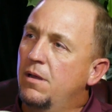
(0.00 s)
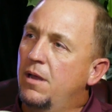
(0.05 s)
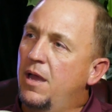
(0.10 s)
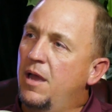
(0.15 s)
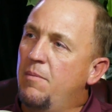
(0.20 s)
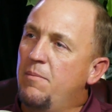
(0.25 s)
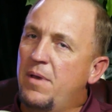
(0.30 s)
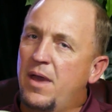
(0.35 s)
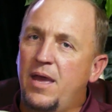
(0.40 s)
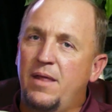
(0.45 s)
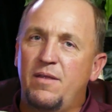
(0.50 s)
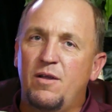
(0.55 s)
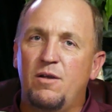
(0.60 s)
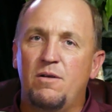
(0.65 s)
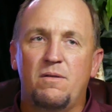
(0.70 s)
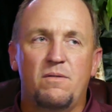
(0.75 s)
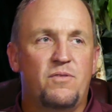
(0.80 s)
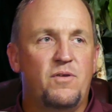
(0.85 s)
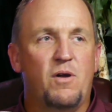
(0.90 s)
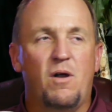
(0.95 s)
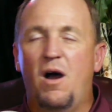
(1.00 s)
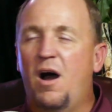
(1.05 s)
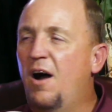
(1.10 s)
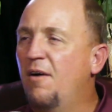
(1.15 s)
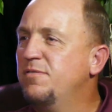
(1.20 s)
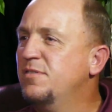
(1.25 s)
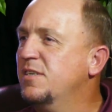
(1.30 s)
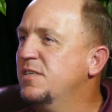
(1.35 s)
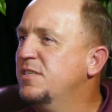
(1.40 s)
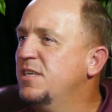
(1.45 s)
And man, they're
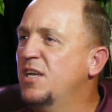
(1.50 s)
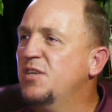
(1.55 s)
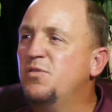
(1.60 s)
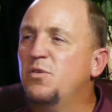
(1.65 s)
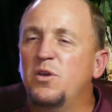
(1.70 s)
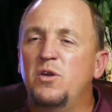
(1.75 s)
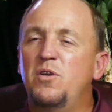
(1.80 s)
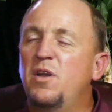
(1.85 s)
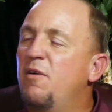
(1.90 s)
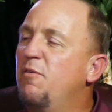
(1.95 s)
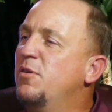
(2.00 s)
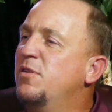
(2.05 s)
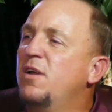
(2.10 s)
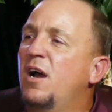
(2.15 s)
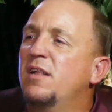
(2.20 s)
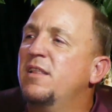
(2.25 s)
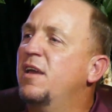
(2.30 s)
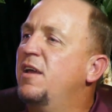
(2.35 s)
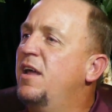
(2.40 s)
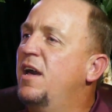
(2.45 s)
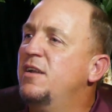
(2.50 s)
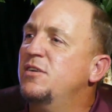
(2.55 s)
off successful. You never thought they'd had a